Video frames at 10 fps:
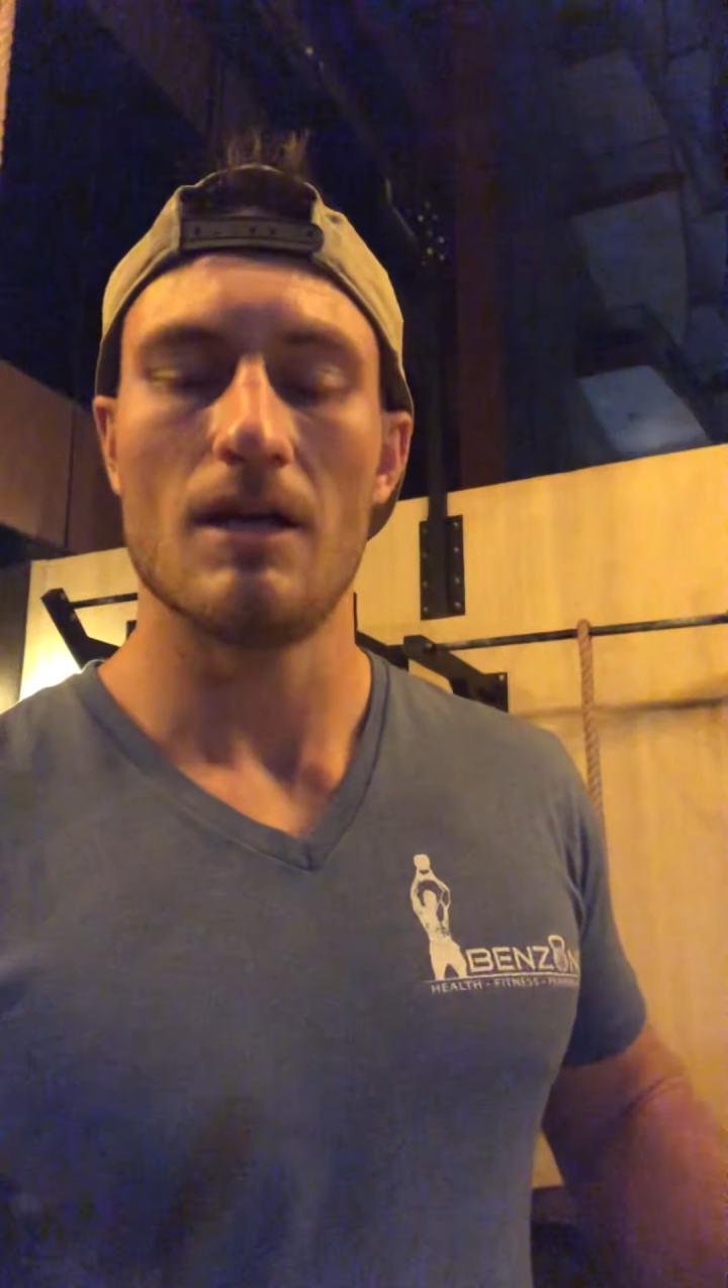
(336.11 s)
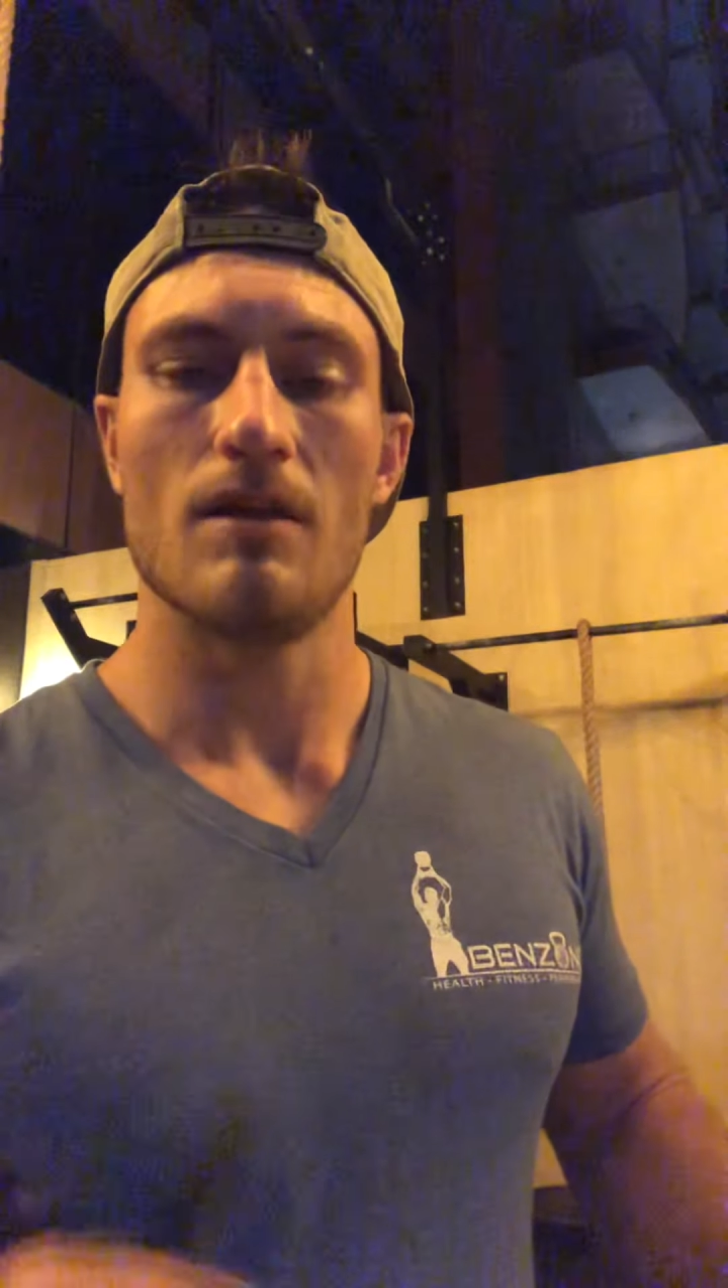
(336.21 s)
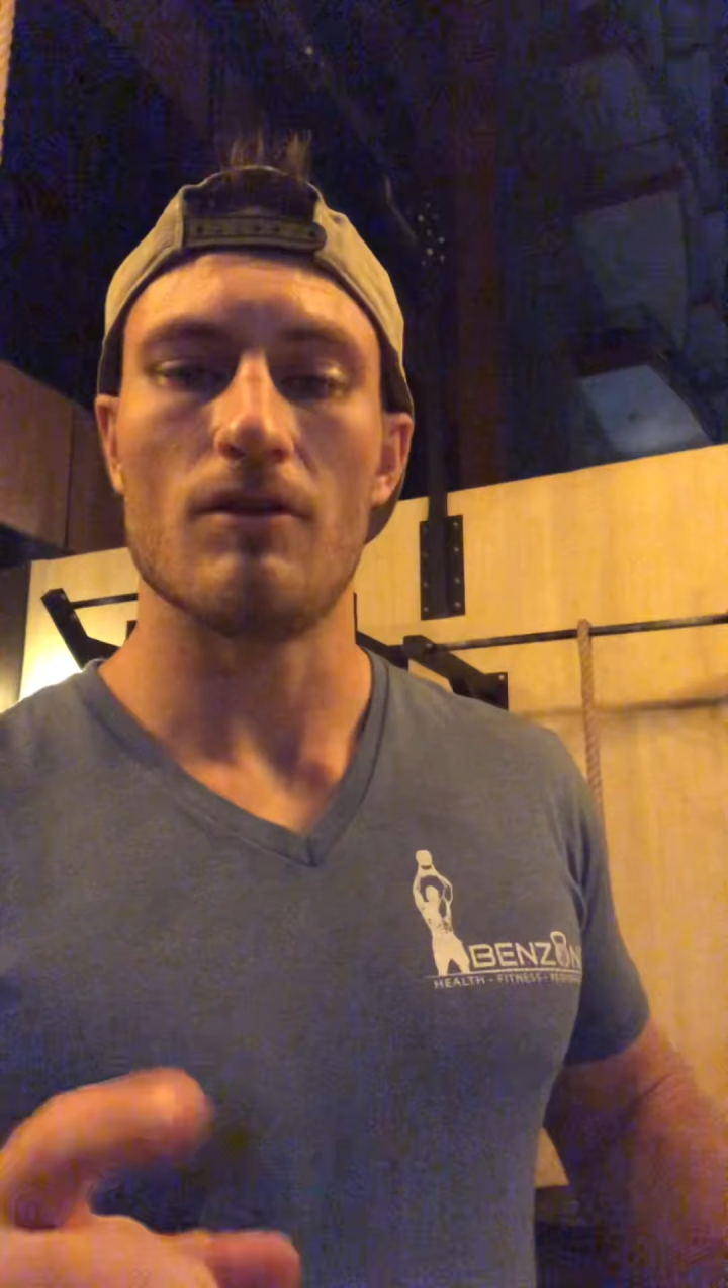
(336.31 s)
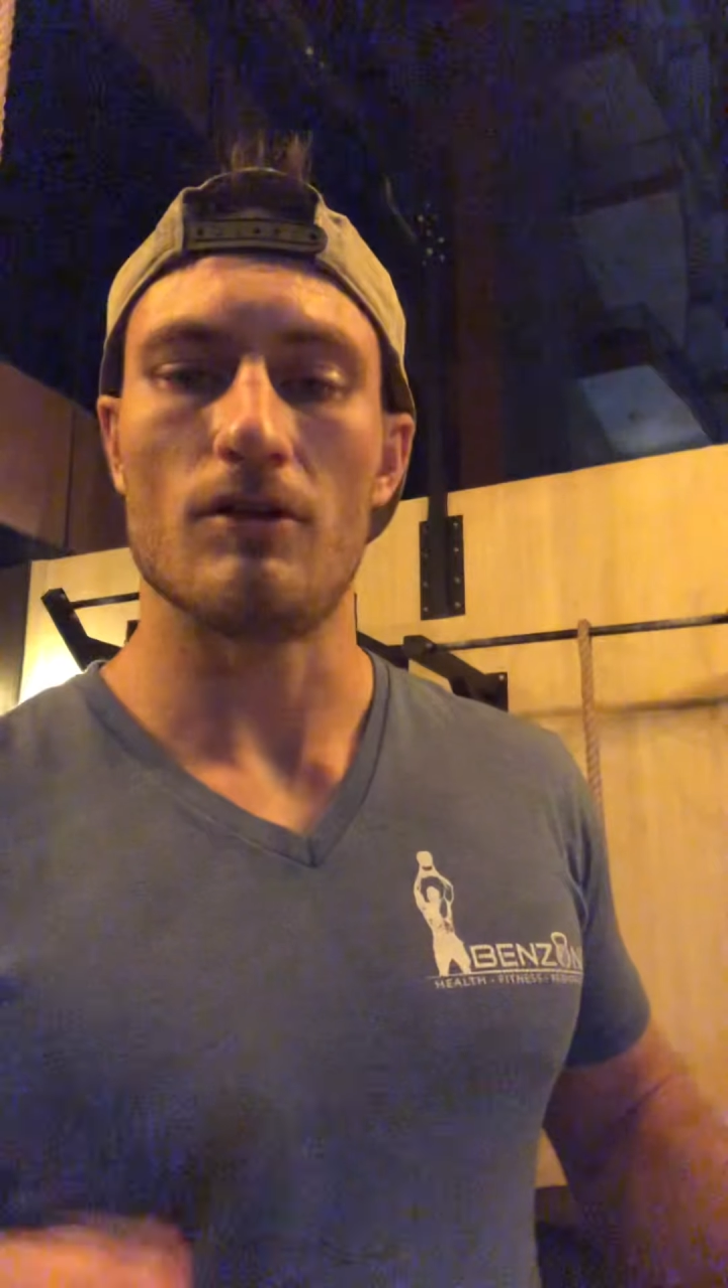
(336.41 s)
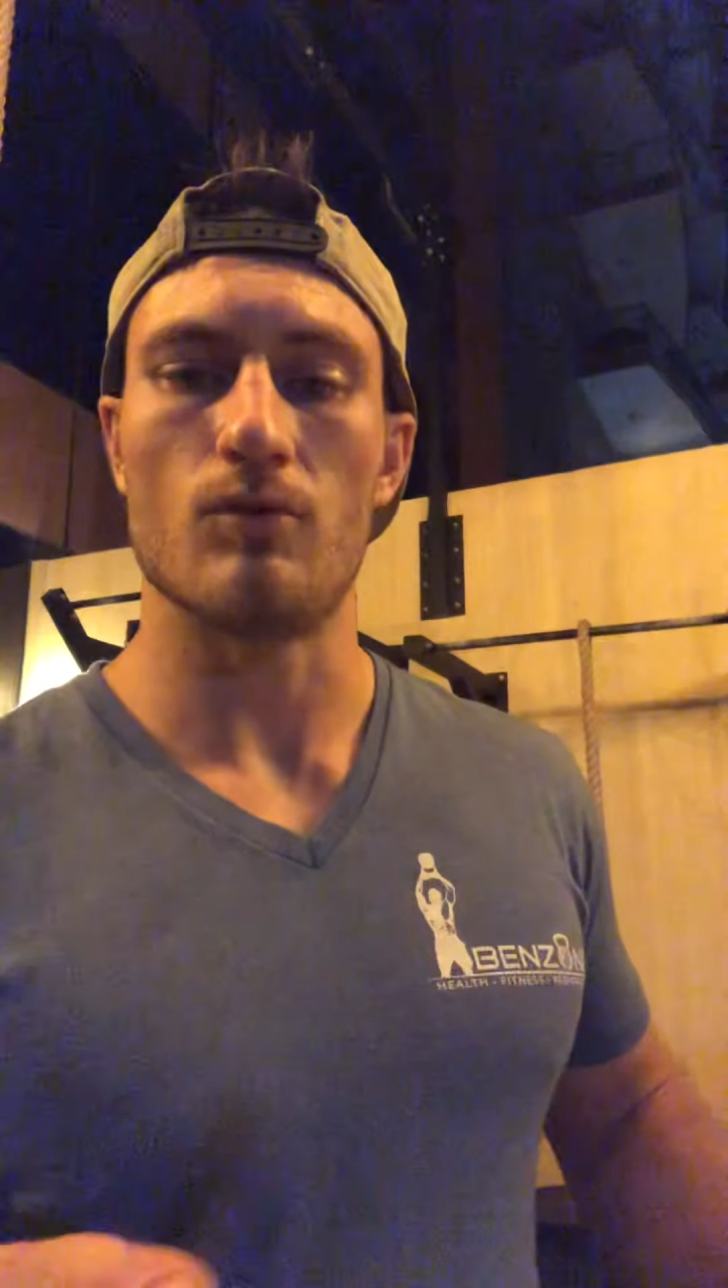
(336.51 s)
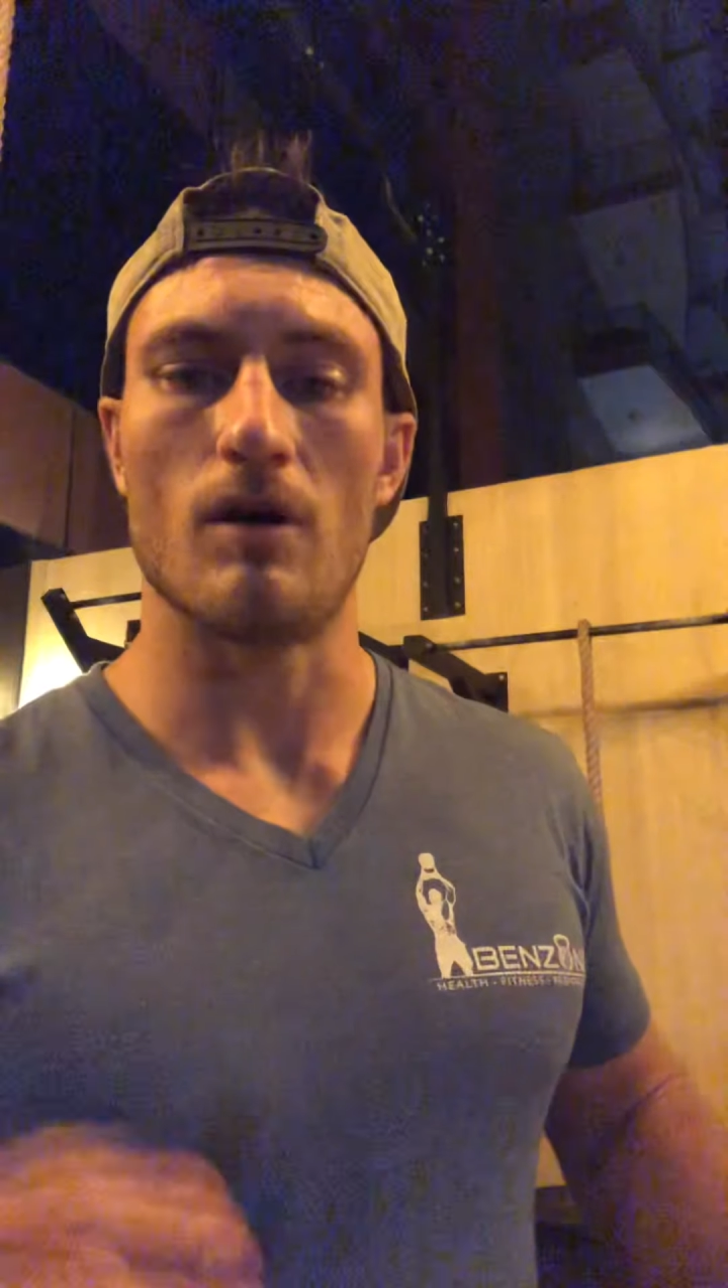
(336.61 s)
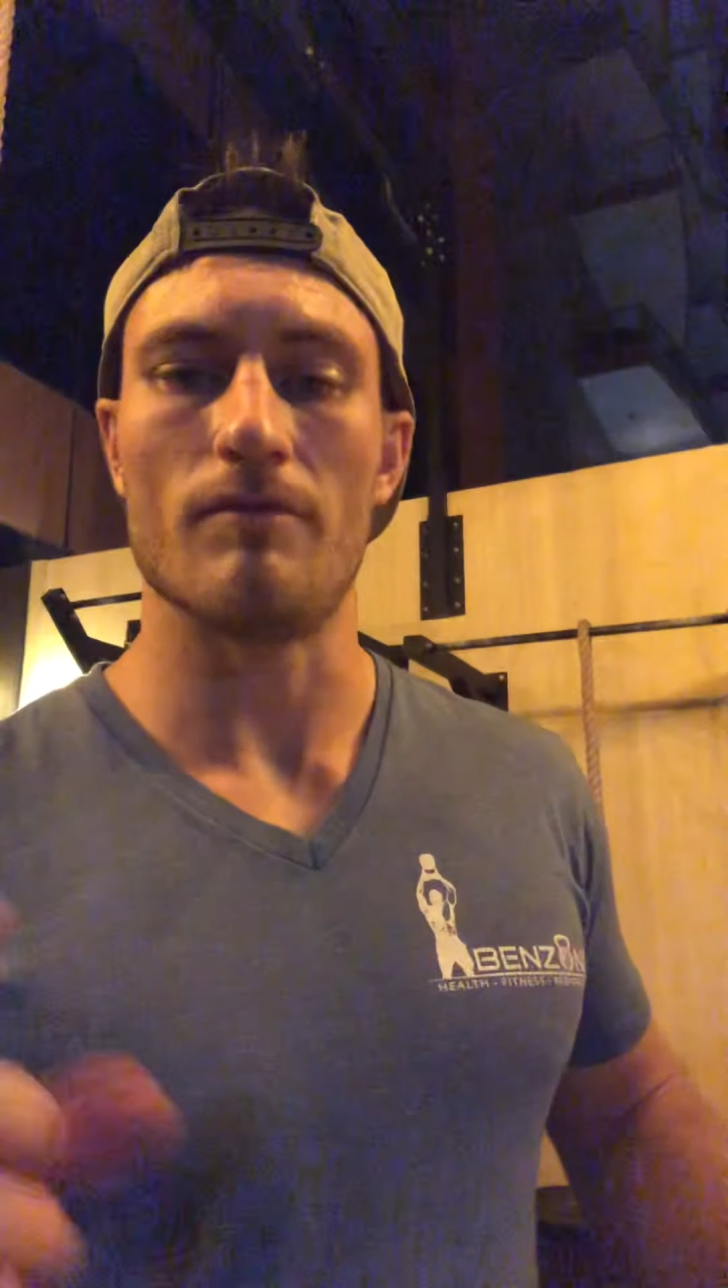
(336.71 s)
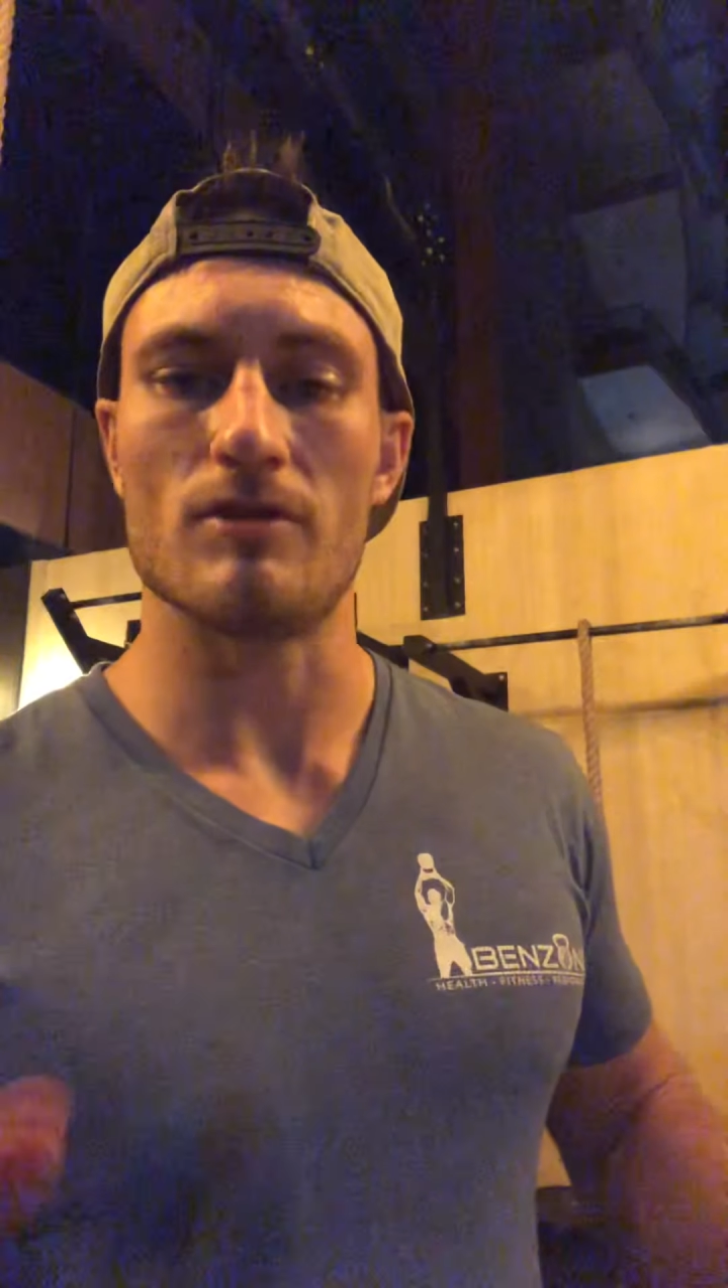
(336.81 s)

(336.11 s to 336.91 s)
The 12 is